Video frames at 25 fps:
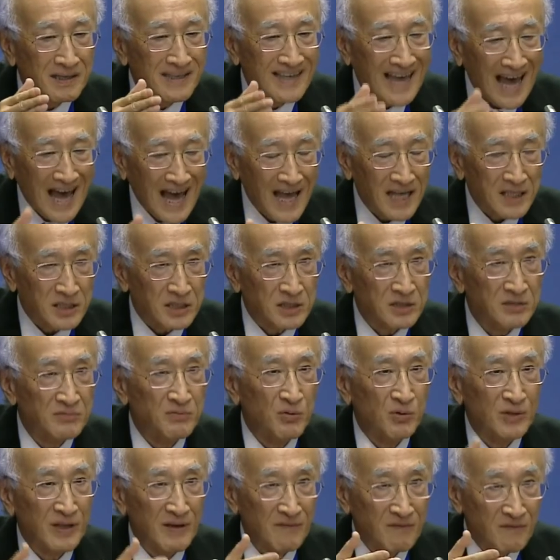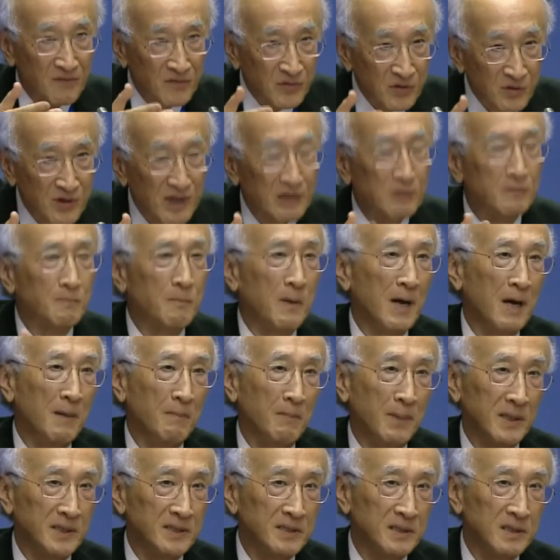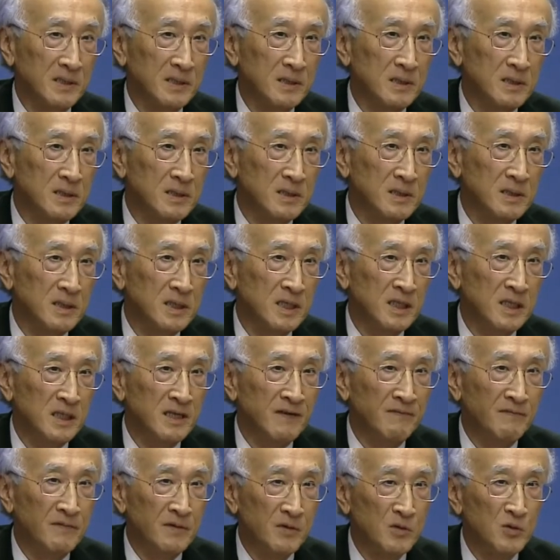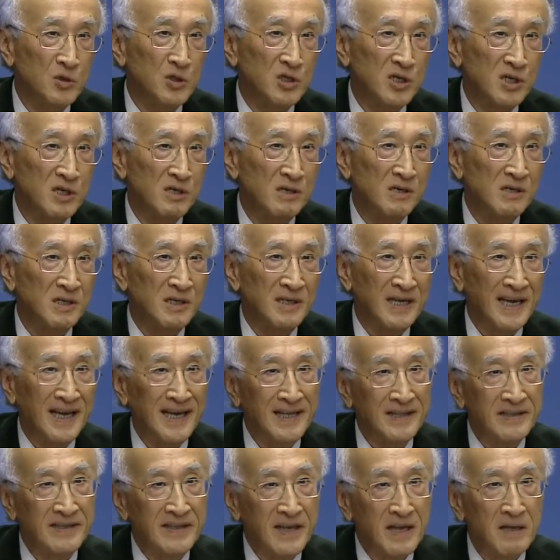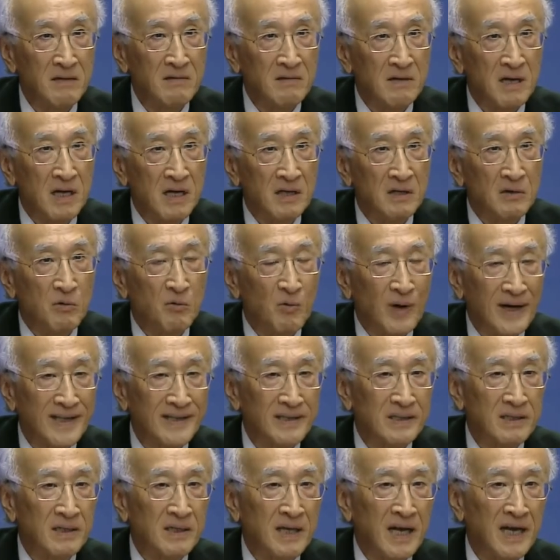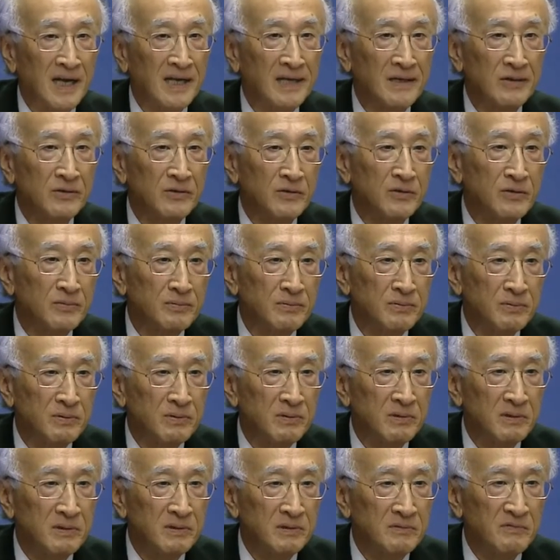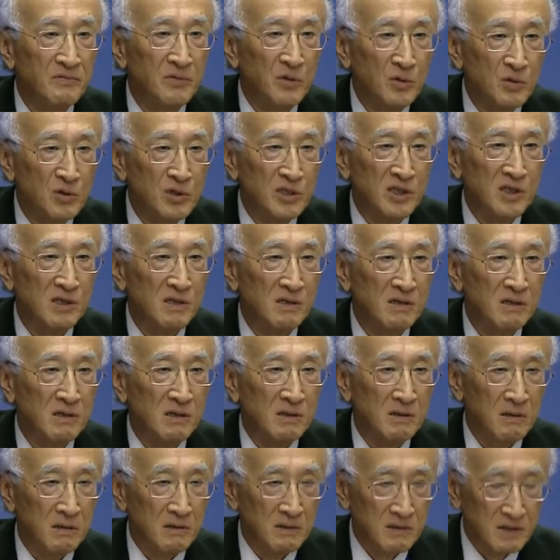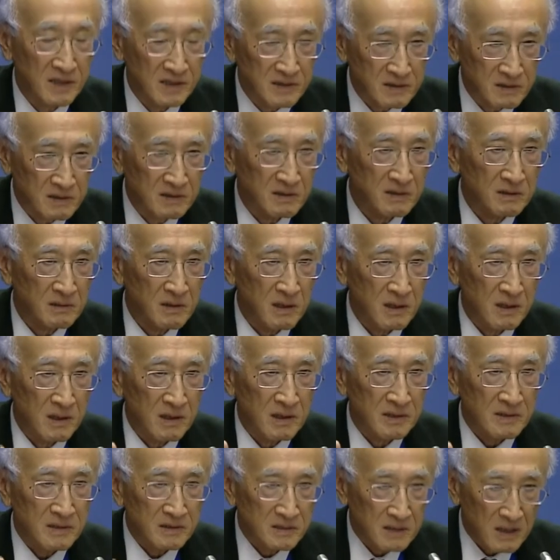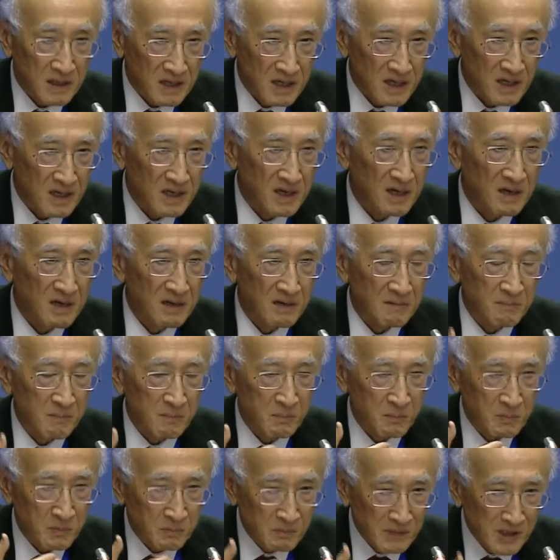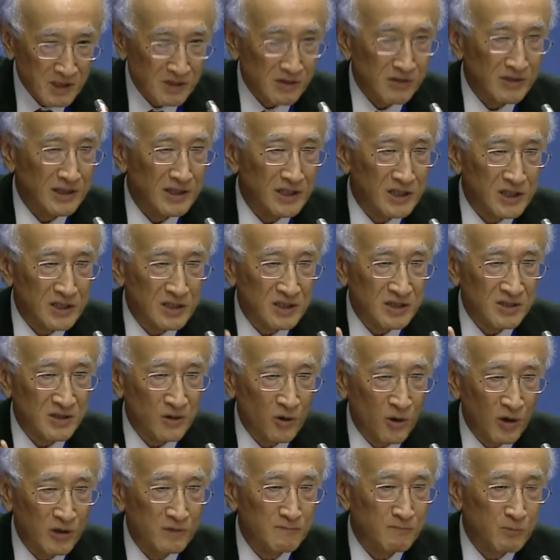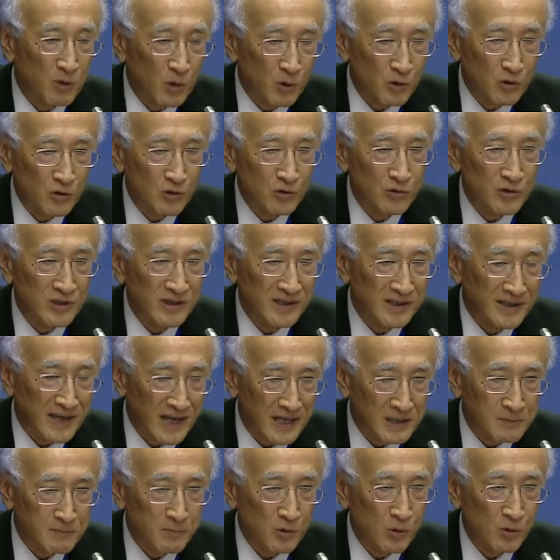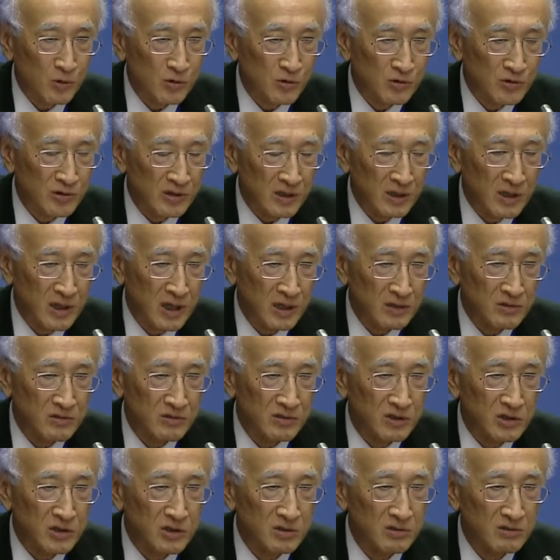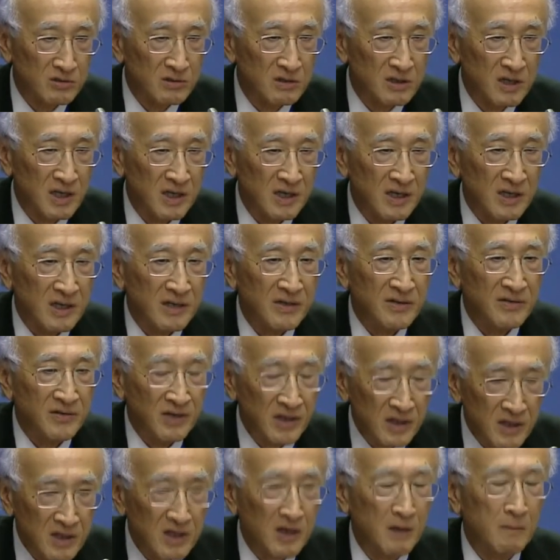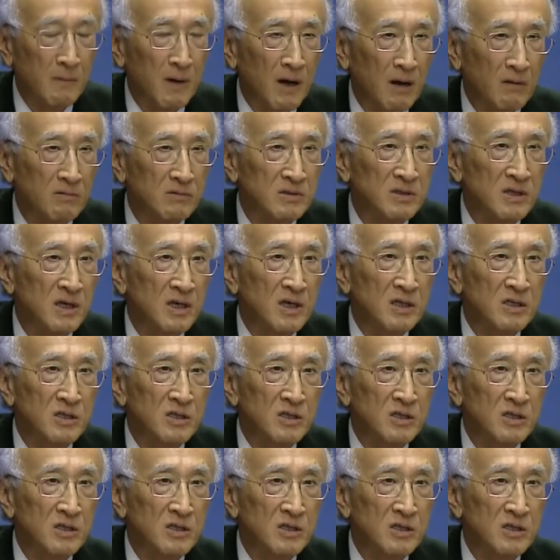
gas for the fuel purposes in the future? And then what kind of future that uh, Middle East oil-producing, gas-producing country should think about